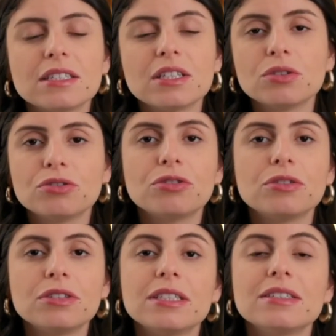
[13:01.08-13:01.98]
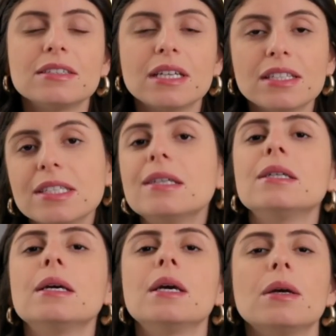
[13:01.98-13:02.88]
years to these
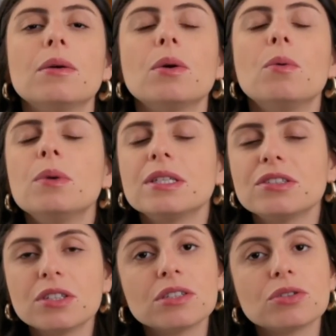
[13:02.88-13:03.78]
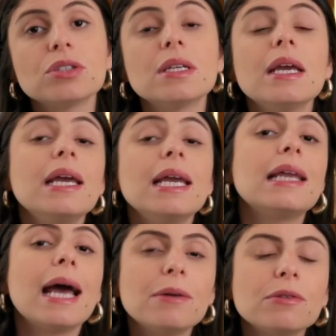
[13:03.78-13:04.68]
studies, to research,
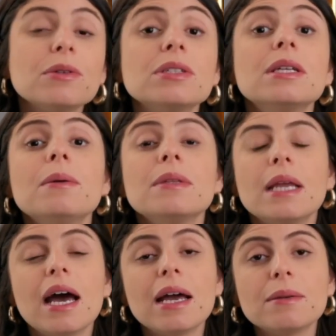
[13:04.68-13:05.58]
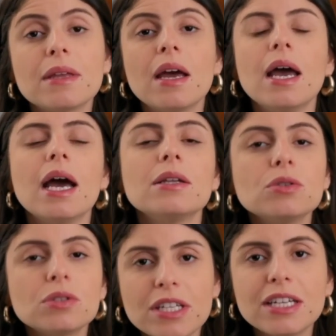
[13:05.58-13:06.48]
and after some time, I
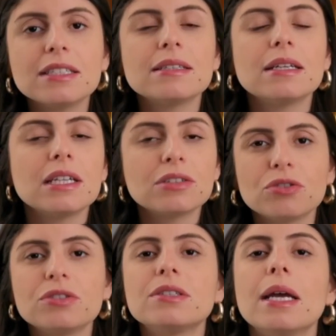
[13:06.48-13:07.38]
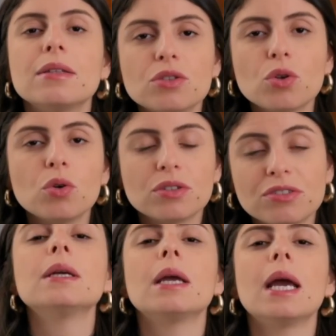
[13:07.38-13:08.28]
created the Intercept
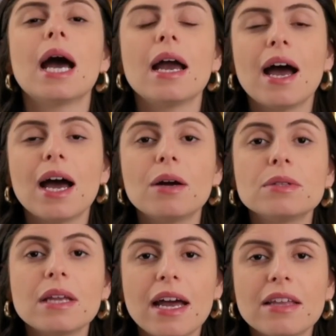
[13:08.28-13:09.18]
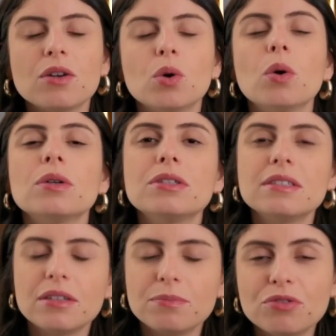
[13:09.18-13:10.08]
course, our online course
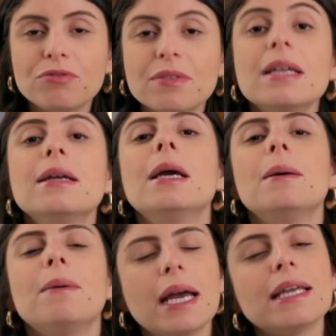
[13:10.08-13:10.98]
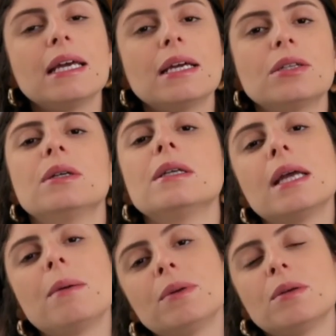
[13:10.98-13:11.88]
in preventive and
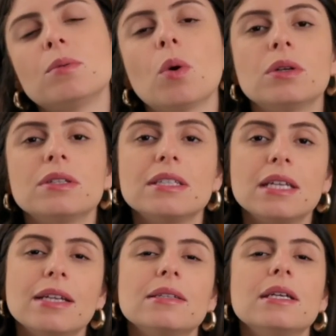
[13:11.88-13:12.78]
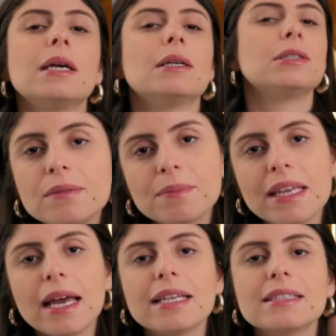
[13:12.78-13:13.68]
interceptive orthodontics.
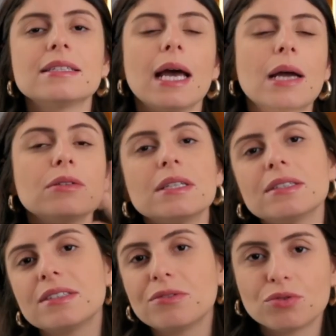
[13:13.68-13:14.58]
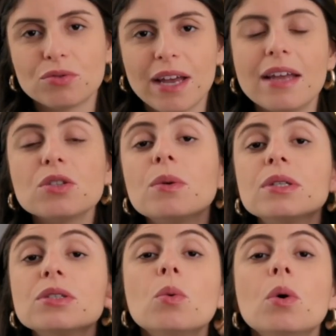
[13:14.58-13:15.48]
It has thousands of
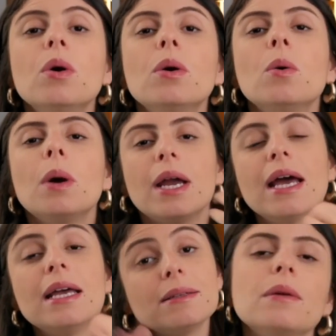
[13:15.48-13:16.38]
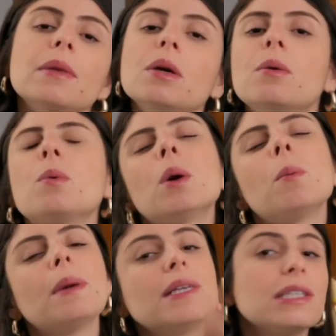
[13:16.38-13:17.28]
graduates worldwide.
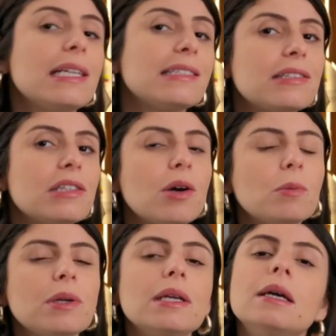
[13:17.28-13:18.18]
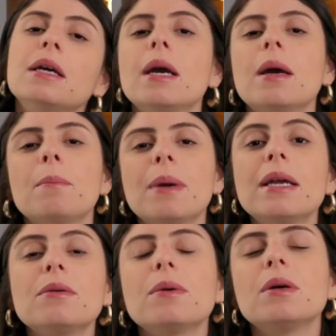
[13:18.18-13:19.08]
Enrollment isn't open, but
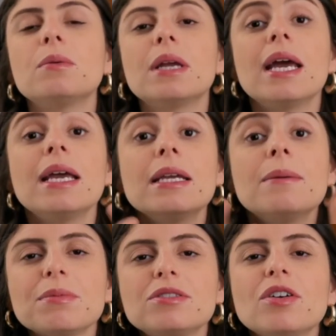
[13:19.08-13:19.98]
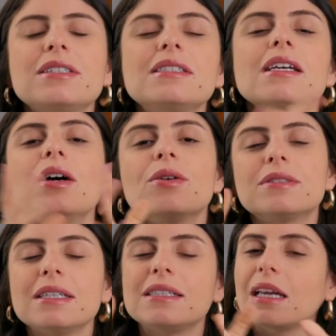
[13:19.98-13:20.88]
if you'd like to receive
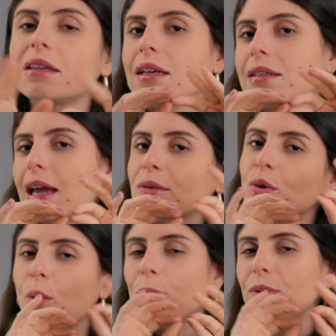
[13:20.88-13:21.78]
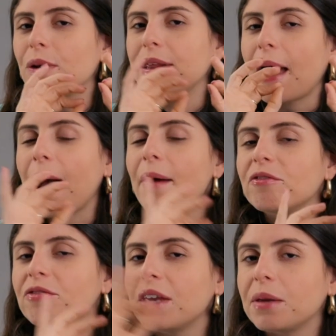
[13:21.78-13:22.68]
information before anyone
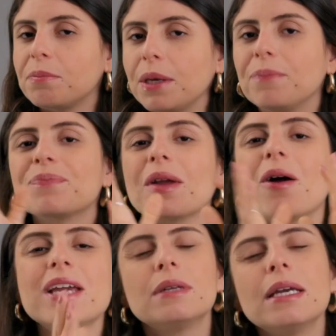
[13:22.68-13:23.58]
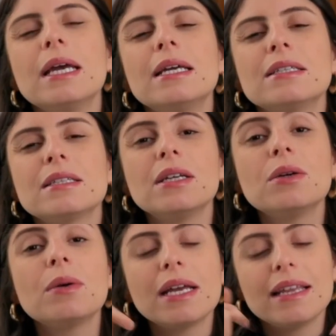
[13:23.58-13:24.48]
else, I'll leave a link so
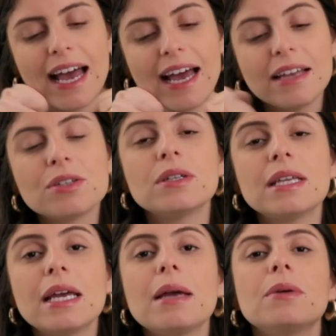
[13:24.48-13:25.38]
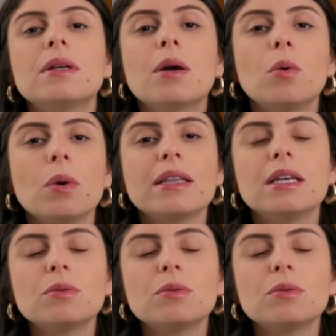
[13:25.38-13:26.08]
you can add your name to the waiting